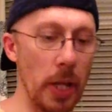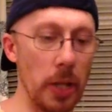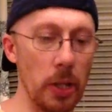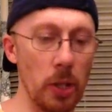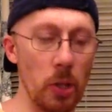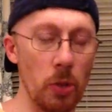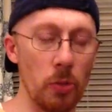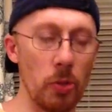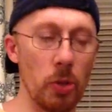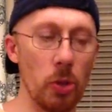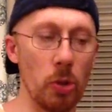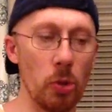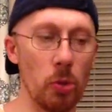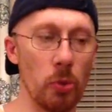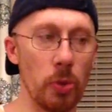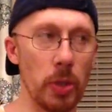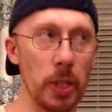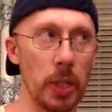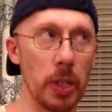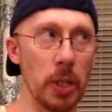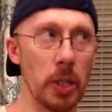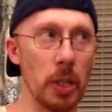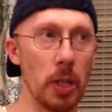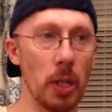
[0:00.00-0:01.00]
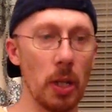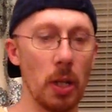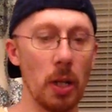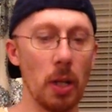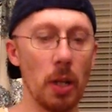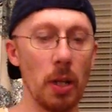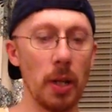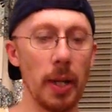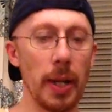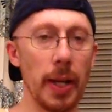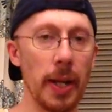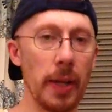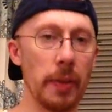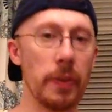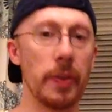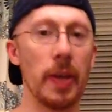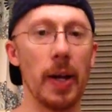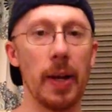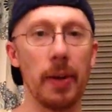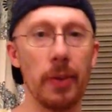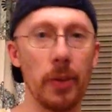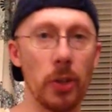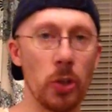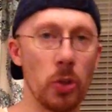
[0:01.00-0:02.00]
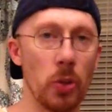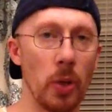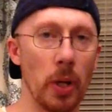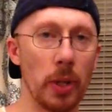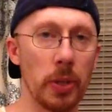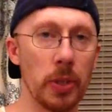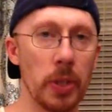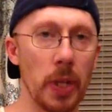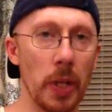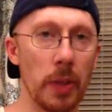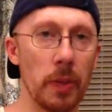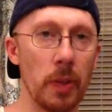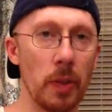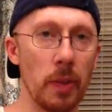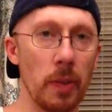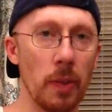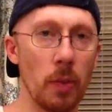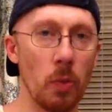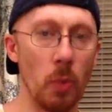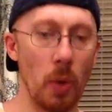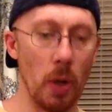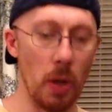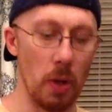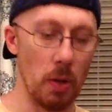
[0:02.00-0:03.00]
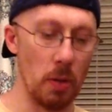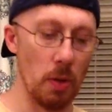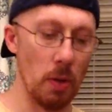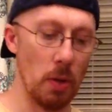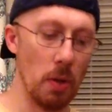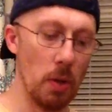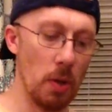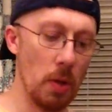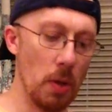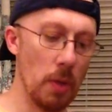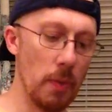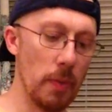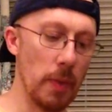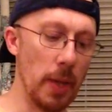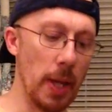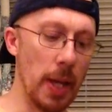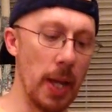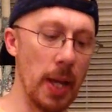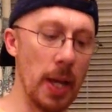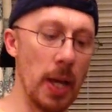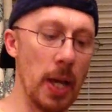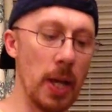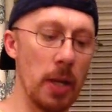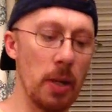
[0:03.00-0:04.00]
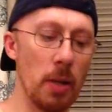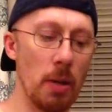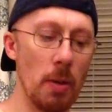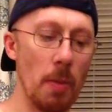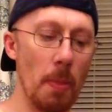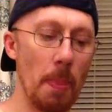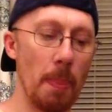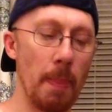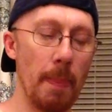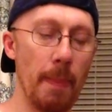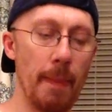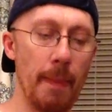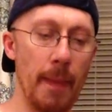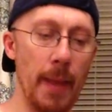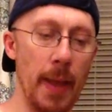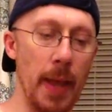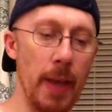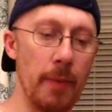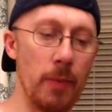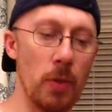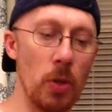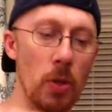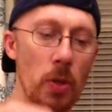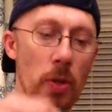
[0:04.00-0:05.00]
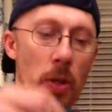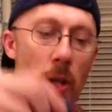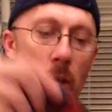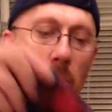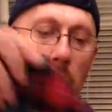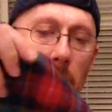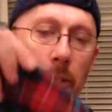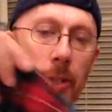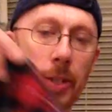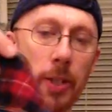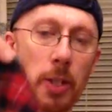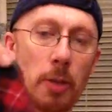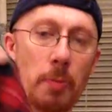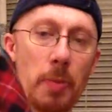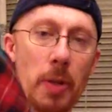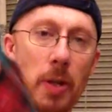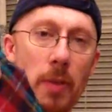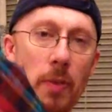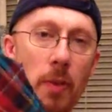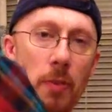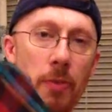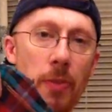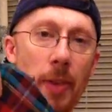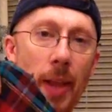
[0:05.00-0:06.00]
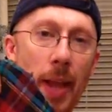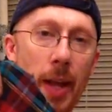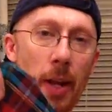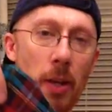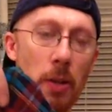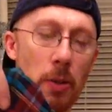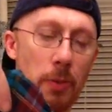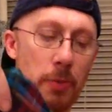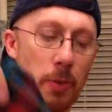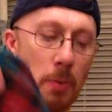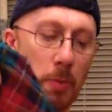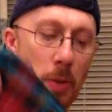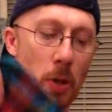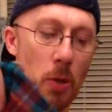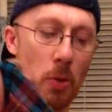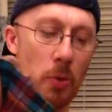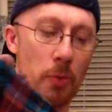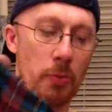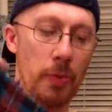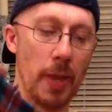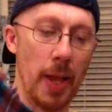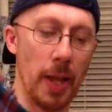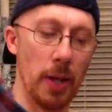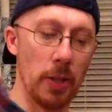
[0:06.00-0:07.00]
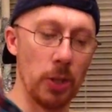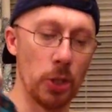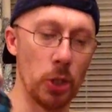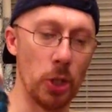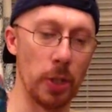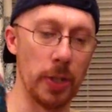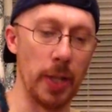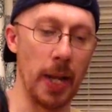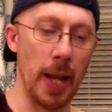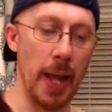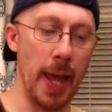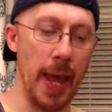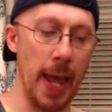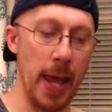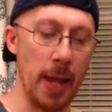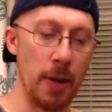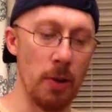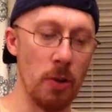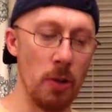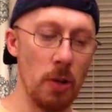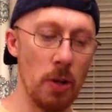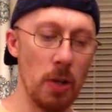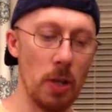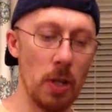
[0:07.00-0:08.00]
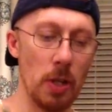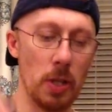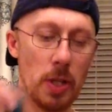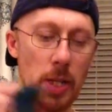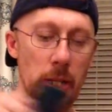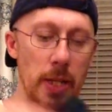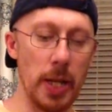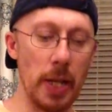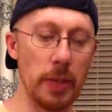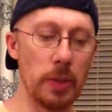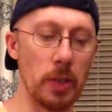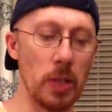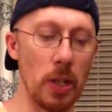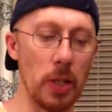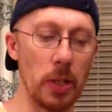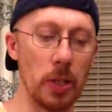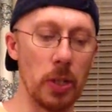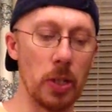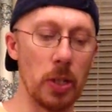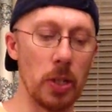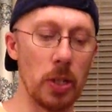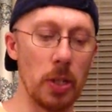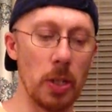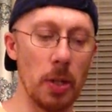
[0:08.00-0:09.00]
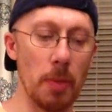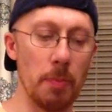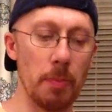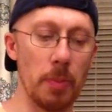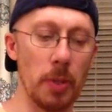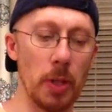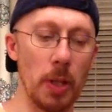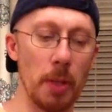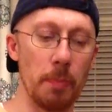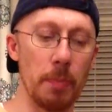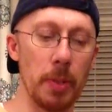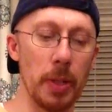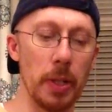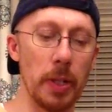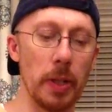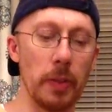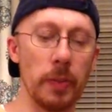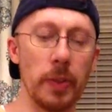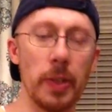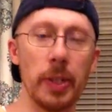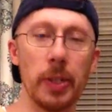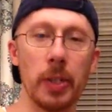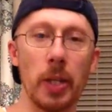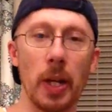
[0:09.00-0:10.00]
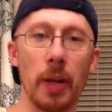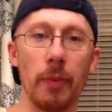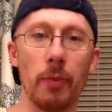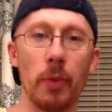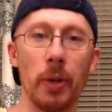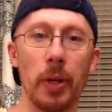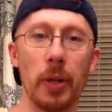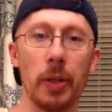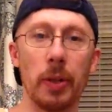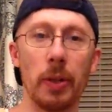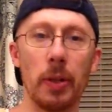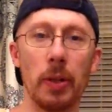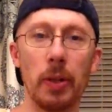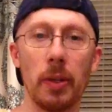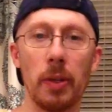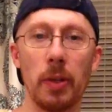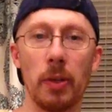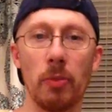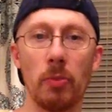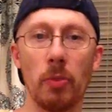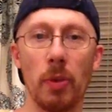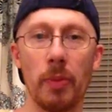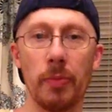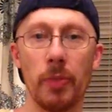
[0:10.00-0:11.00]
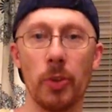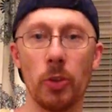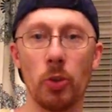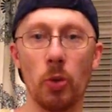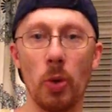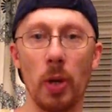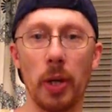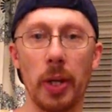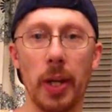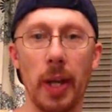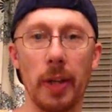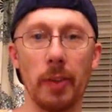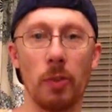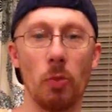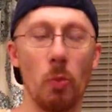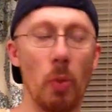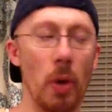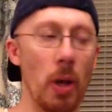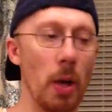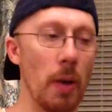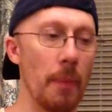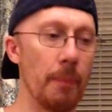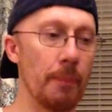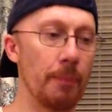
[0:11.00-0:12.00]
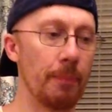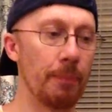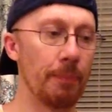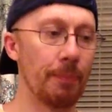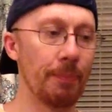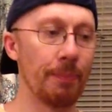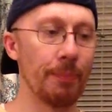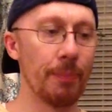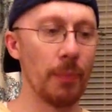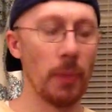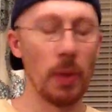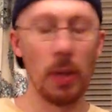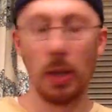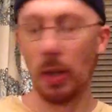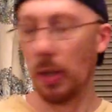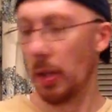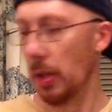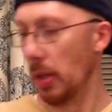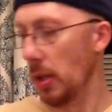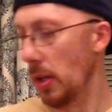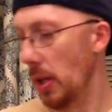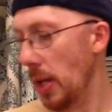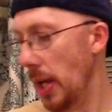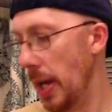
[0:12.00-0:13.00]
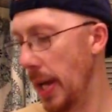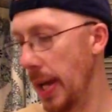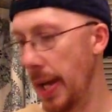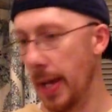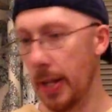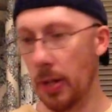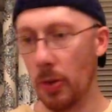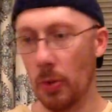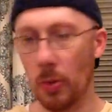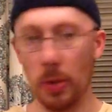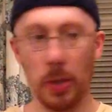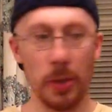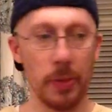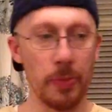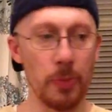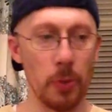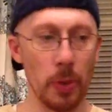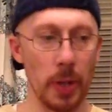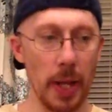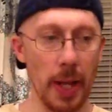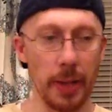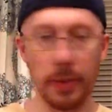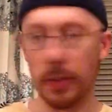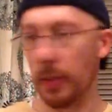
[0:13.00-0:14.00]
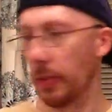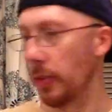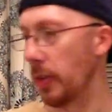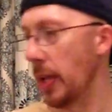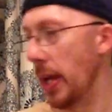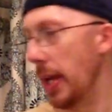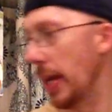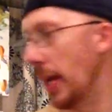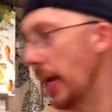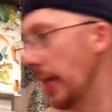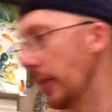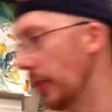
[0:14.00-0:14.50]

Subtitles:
that you do the inside of the truck justice as well. And I have a little bit of a flannel from an old flannel shirt that I had, and that's going to be the seat covering of the truck as well. And in order for that to stay, I